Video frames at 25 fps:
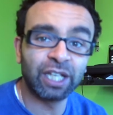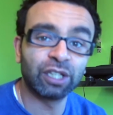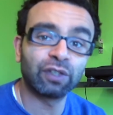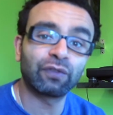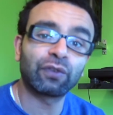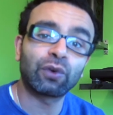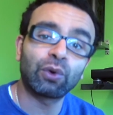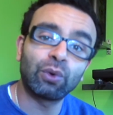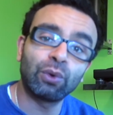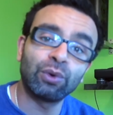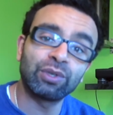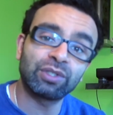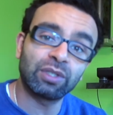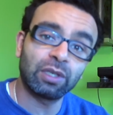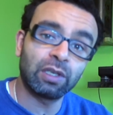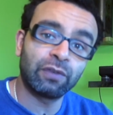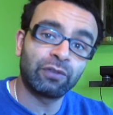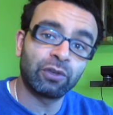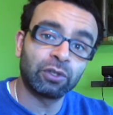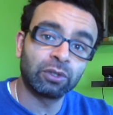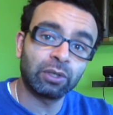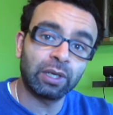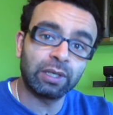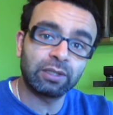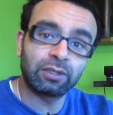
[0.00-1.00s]
And of course,
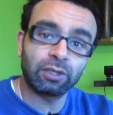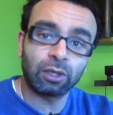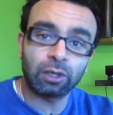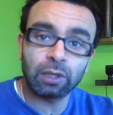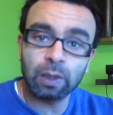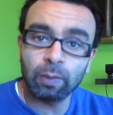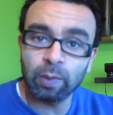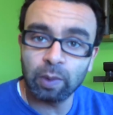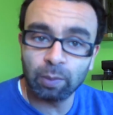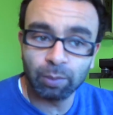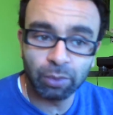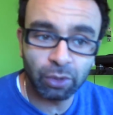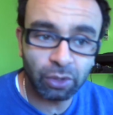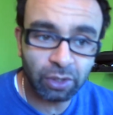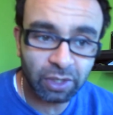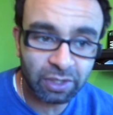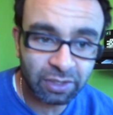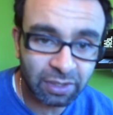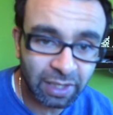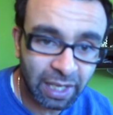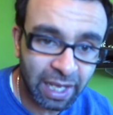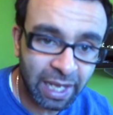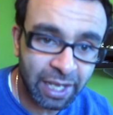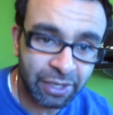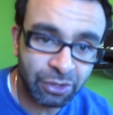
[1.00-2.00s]
if you're not into comic
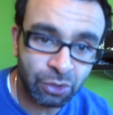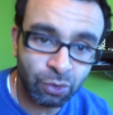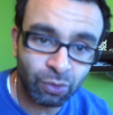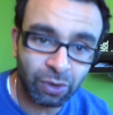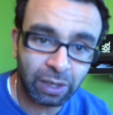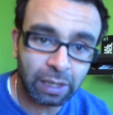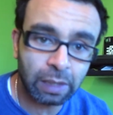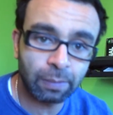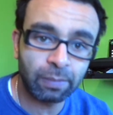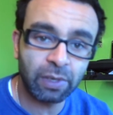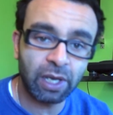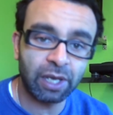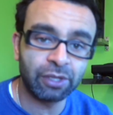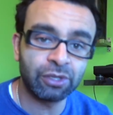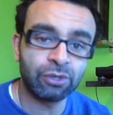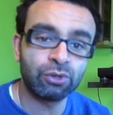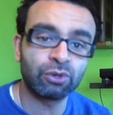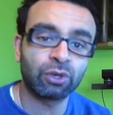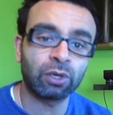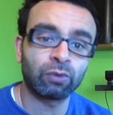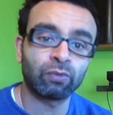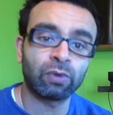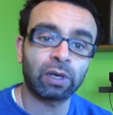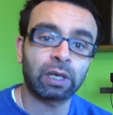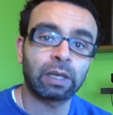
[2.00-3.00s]
books and you
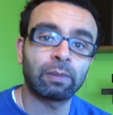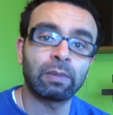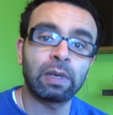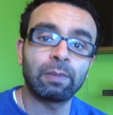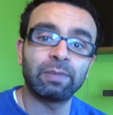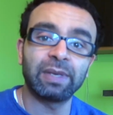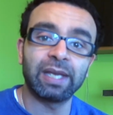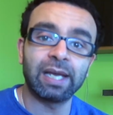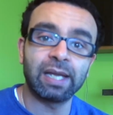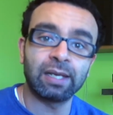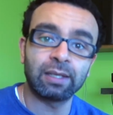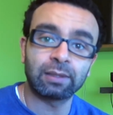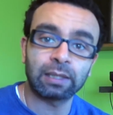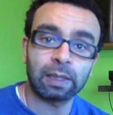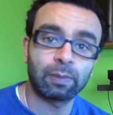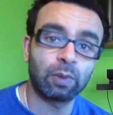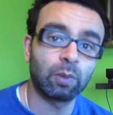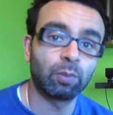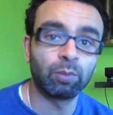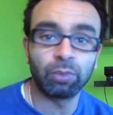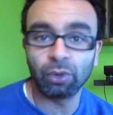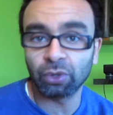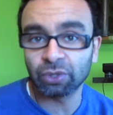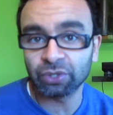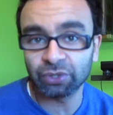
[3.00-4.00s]
can recommend me any type
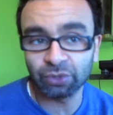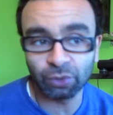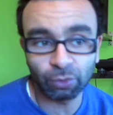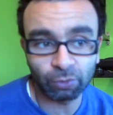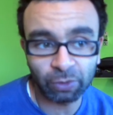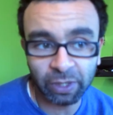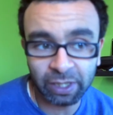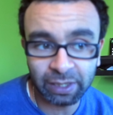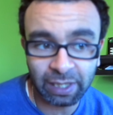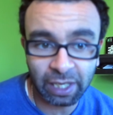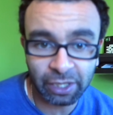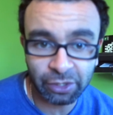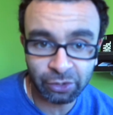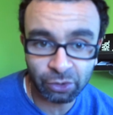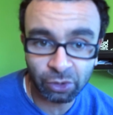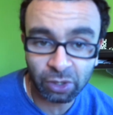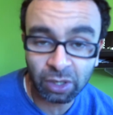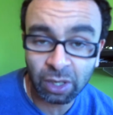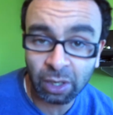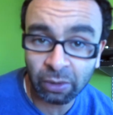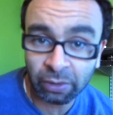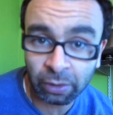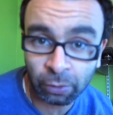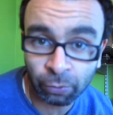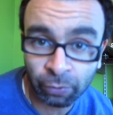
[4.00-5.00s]
of books to read that you are
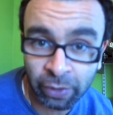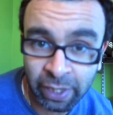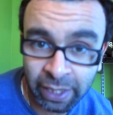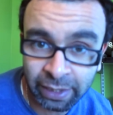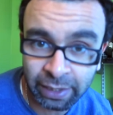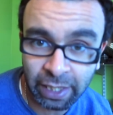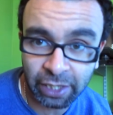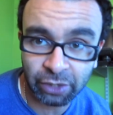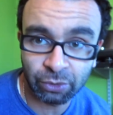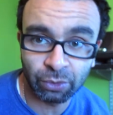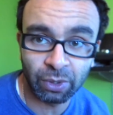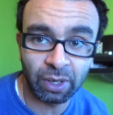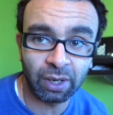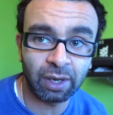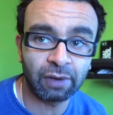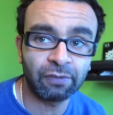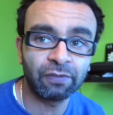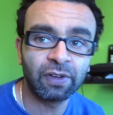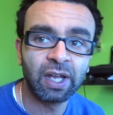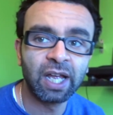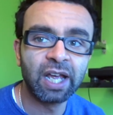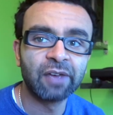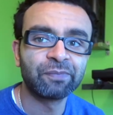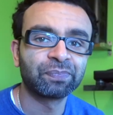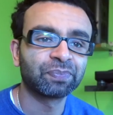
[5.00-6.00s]
currently reading that you
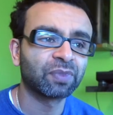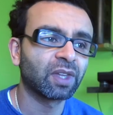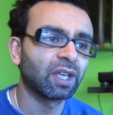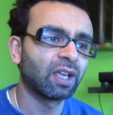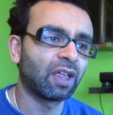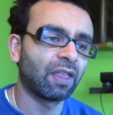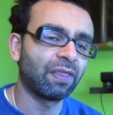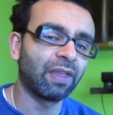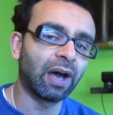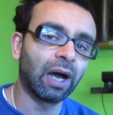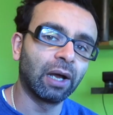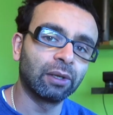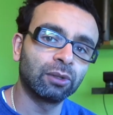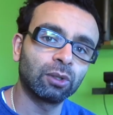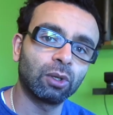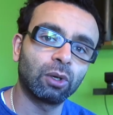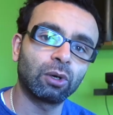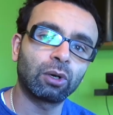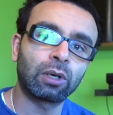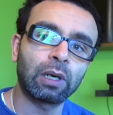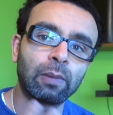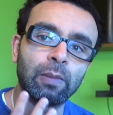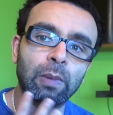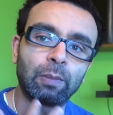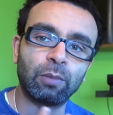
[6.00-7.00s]
love, that are
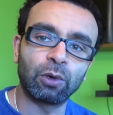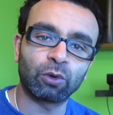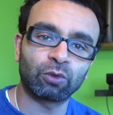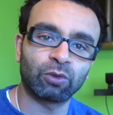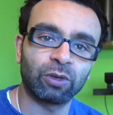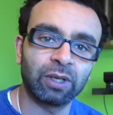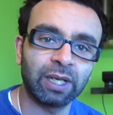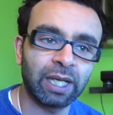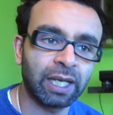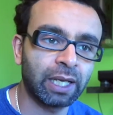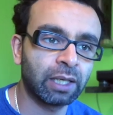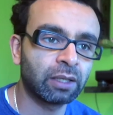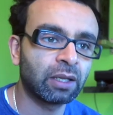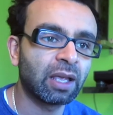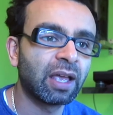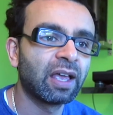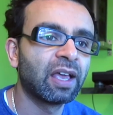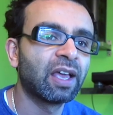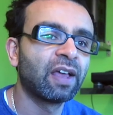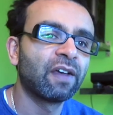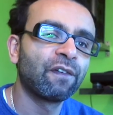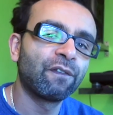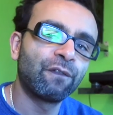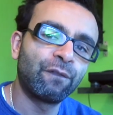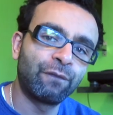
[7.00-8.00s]
not comic book related,
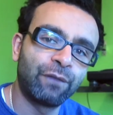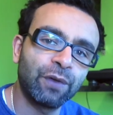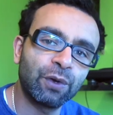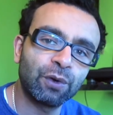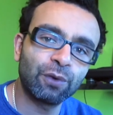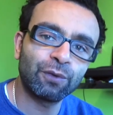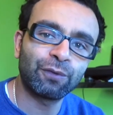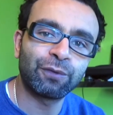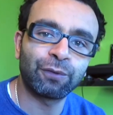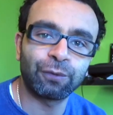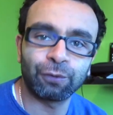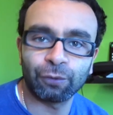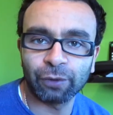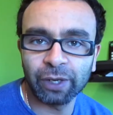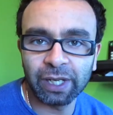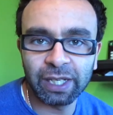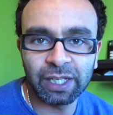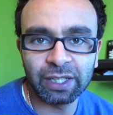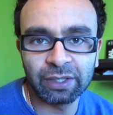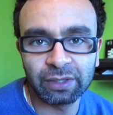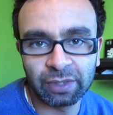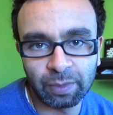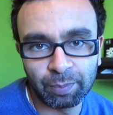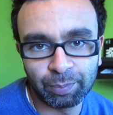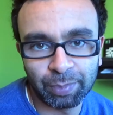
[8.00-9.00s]
feel
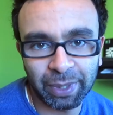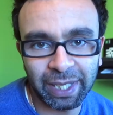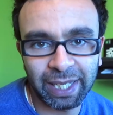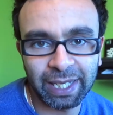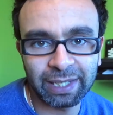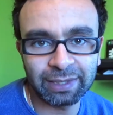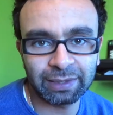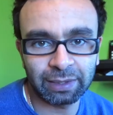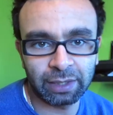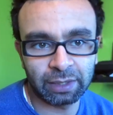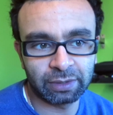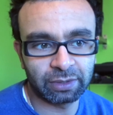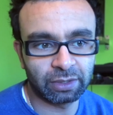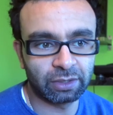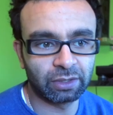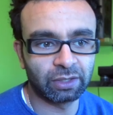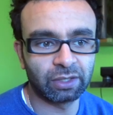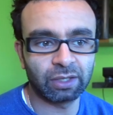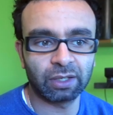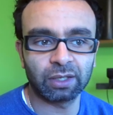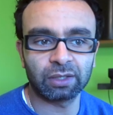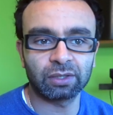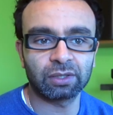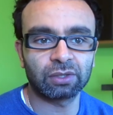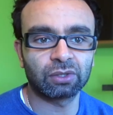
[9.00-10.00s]
free to basically to
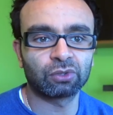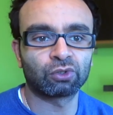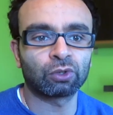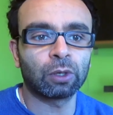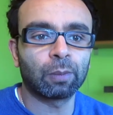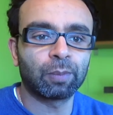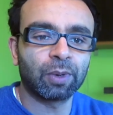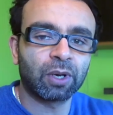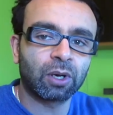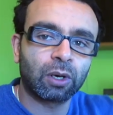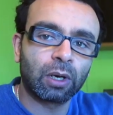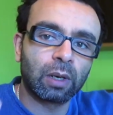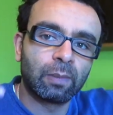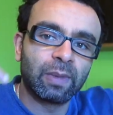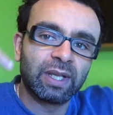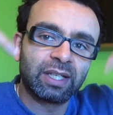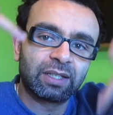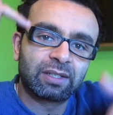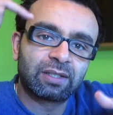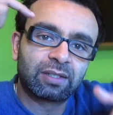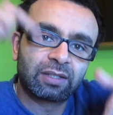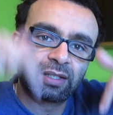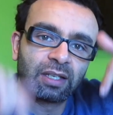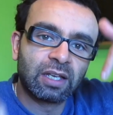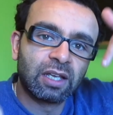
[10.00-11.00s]
just drop a
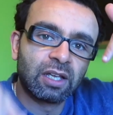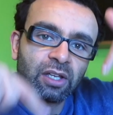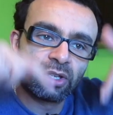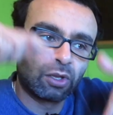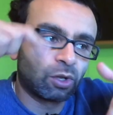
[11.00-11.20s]
comments